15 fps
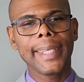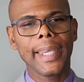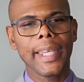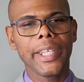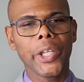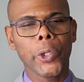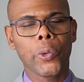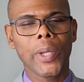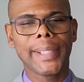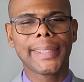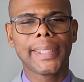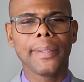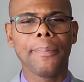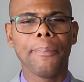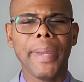the
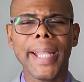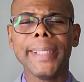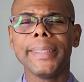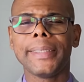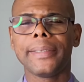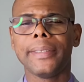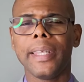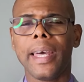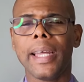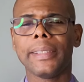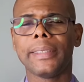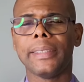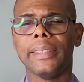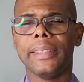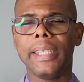iniquity means
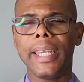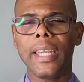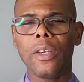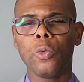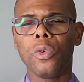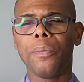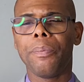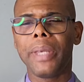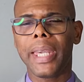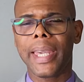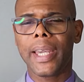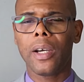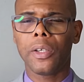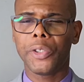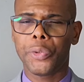that they would be
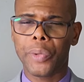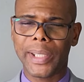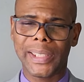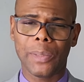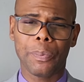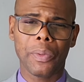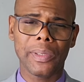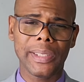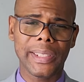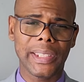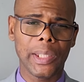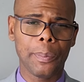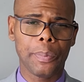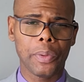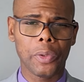held
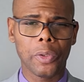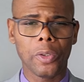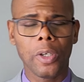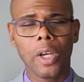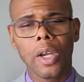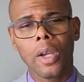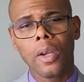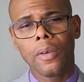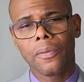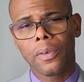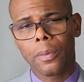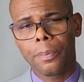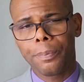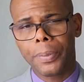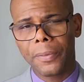responsible
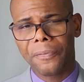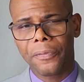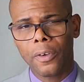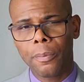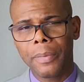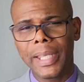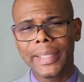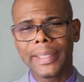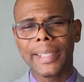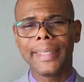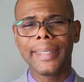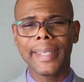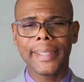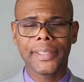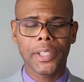for performing the
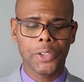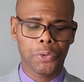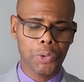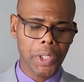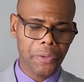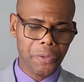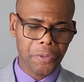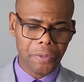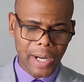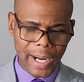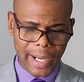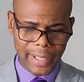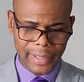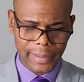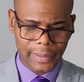necessary
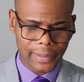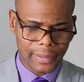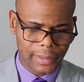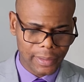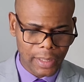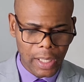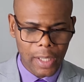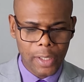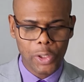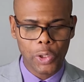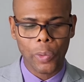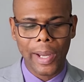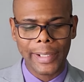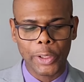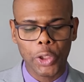rites
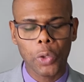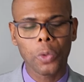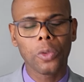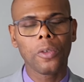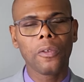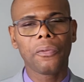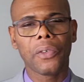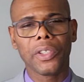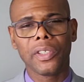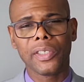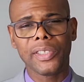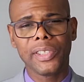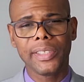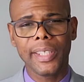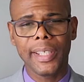to atone for the
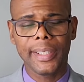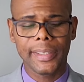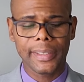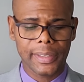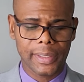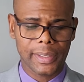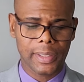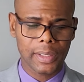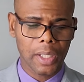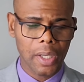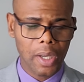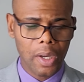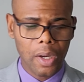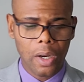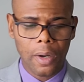sins
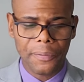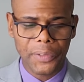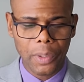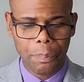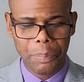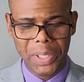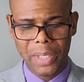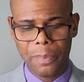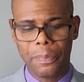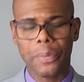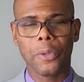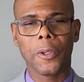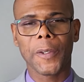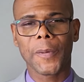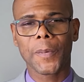of the
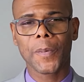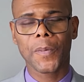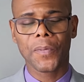people.